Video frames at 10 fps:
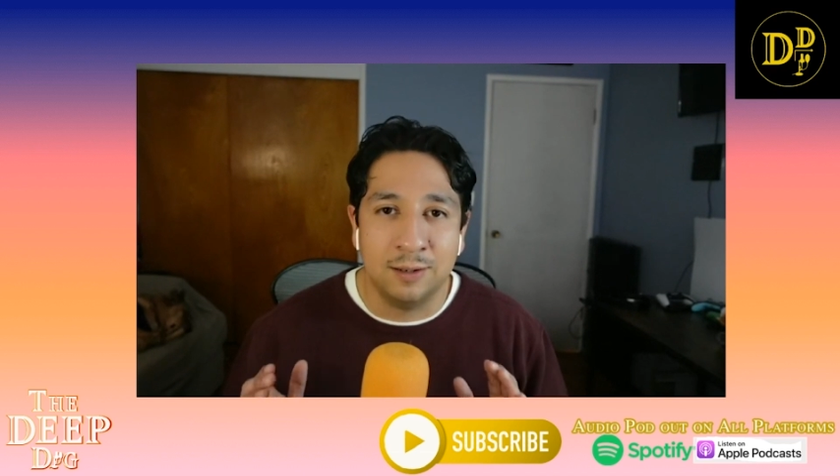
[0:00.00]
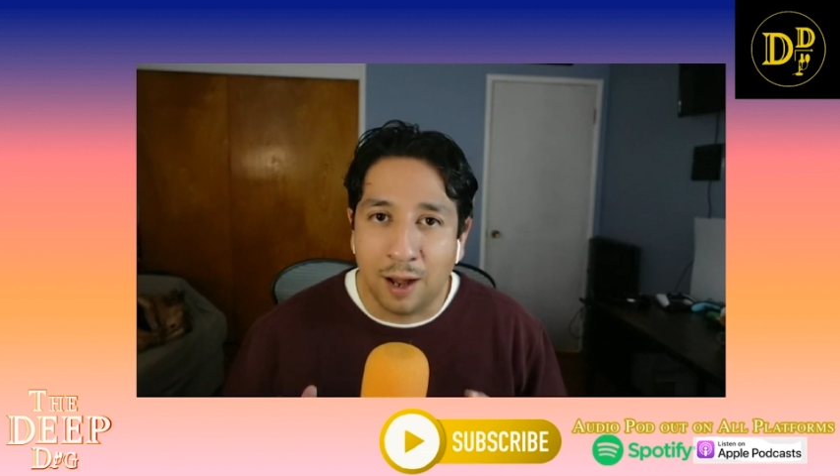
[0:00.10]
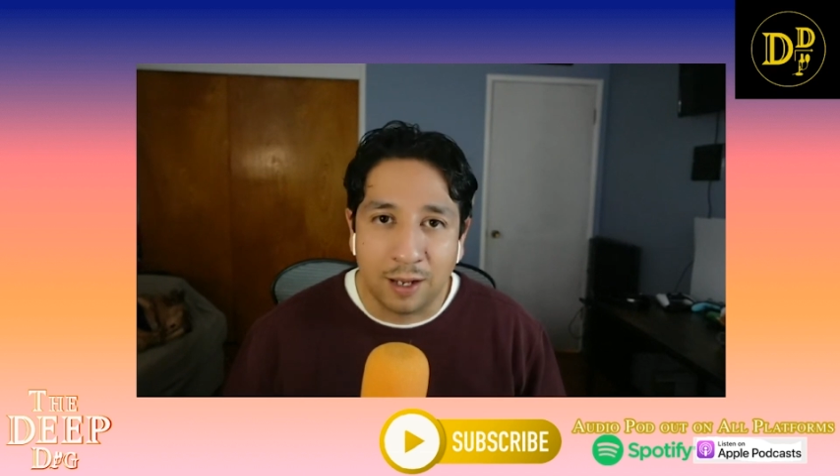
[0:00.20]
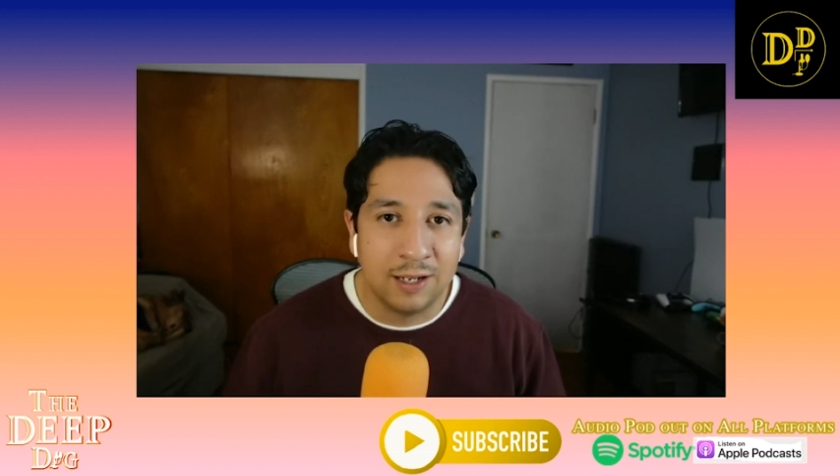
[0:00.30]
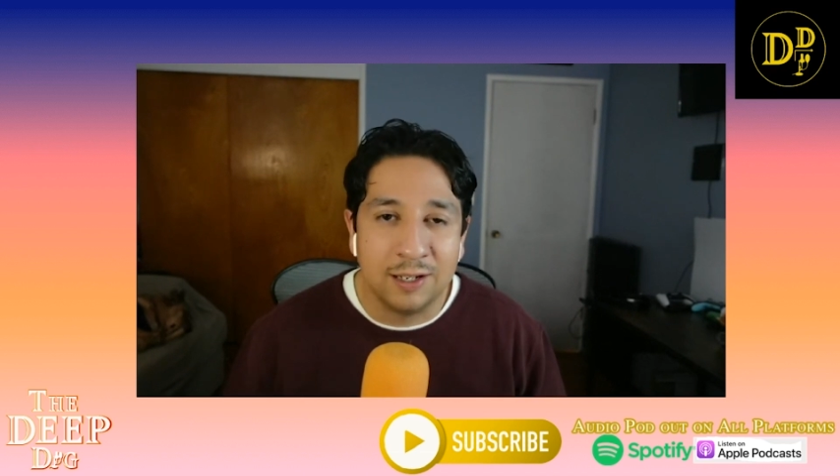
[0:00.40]

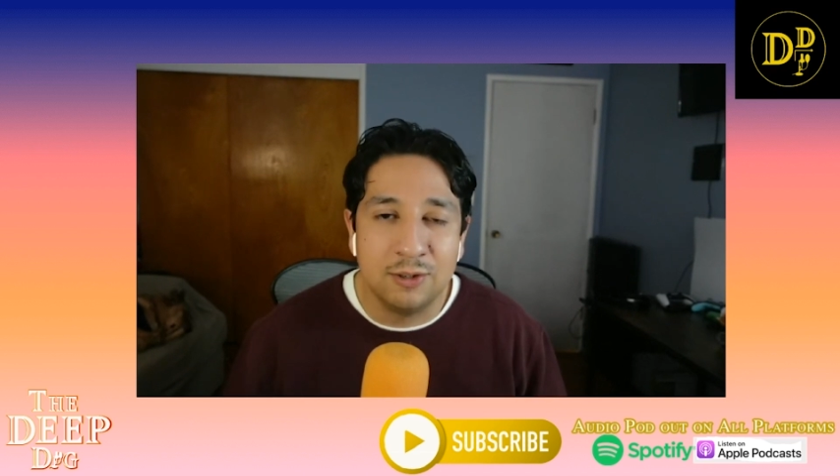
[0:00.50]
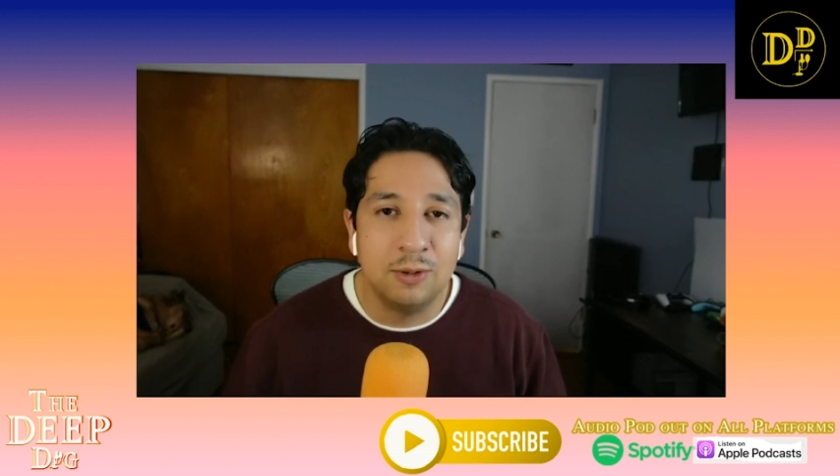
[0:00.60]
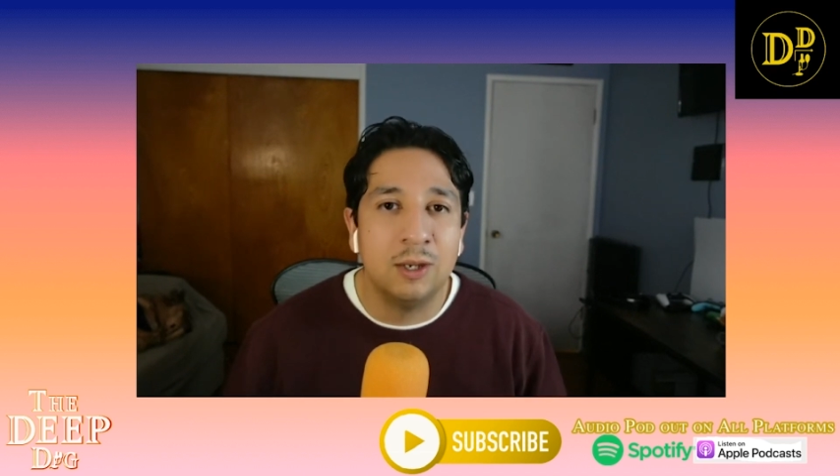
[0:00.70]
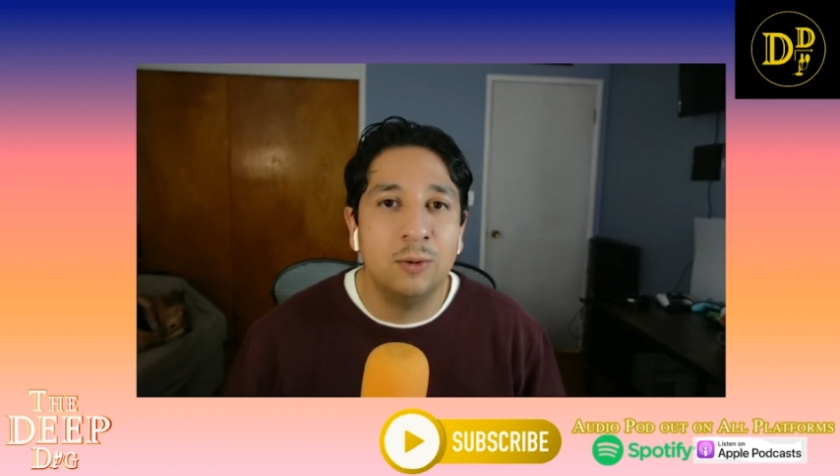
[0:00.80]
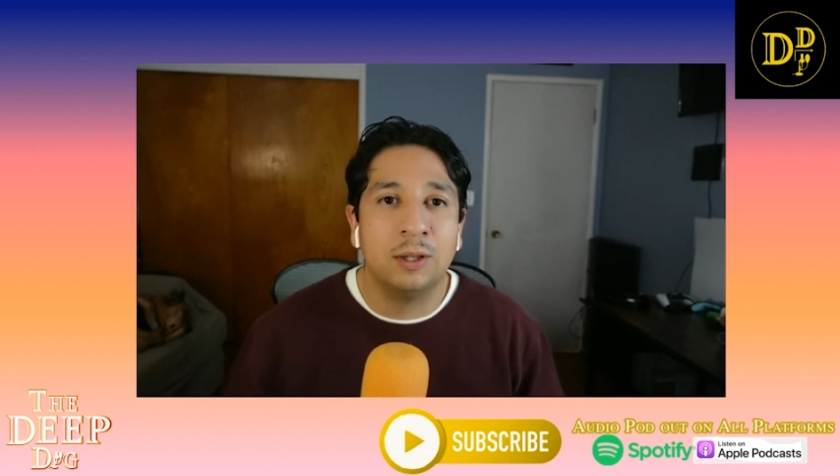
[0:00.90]
not getting too
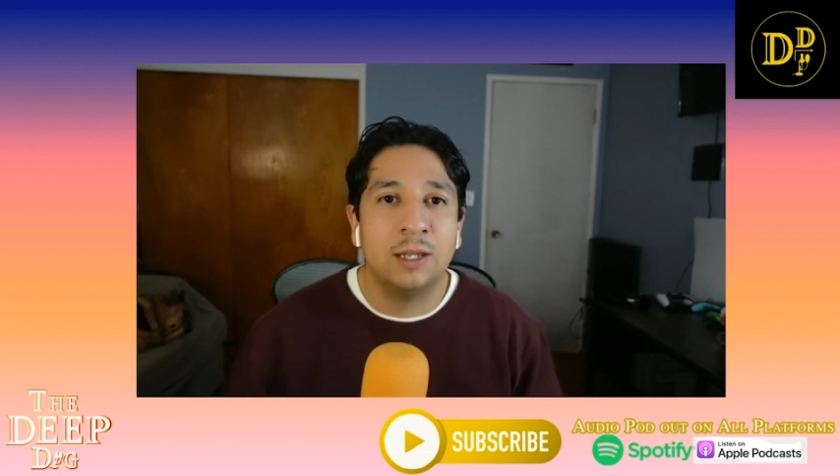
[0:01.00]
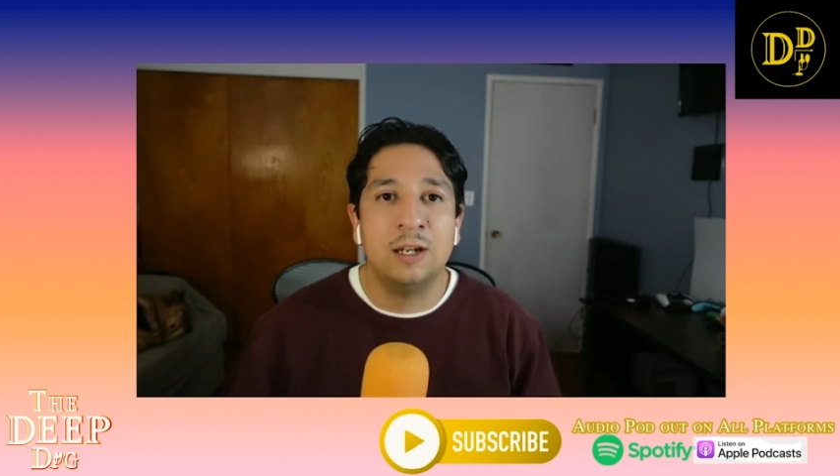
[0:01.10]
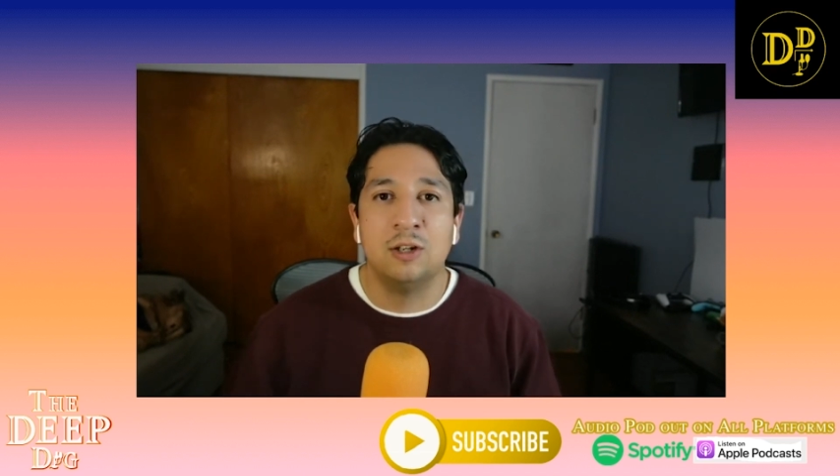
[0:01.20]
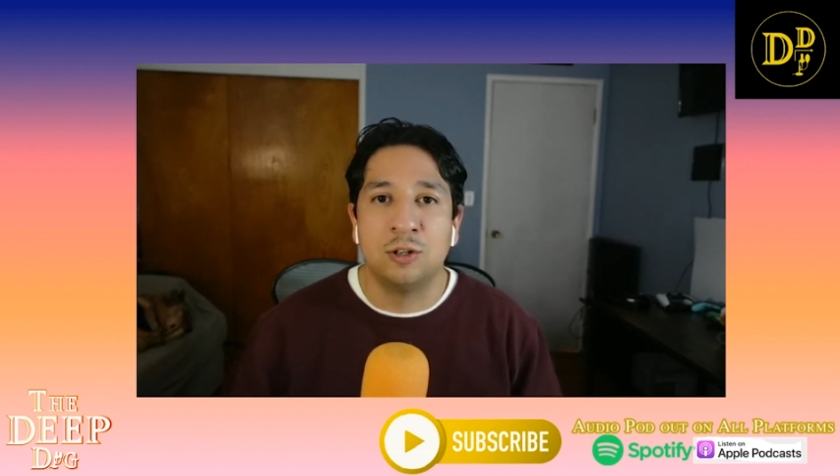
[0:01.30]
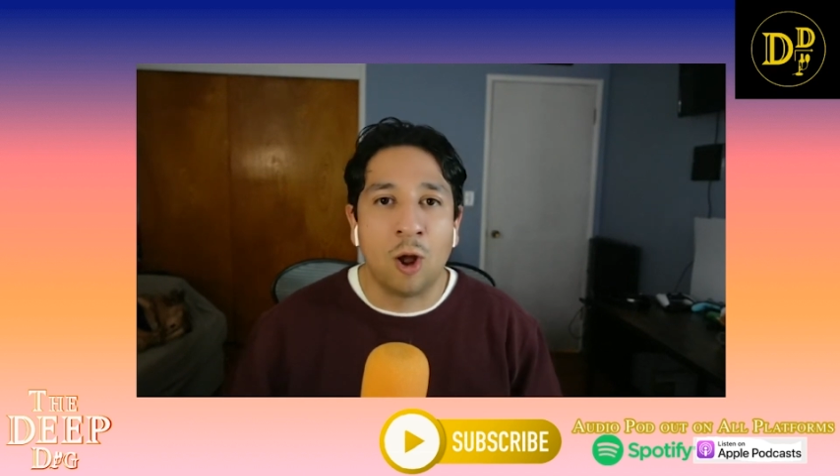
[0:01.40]
cute with it.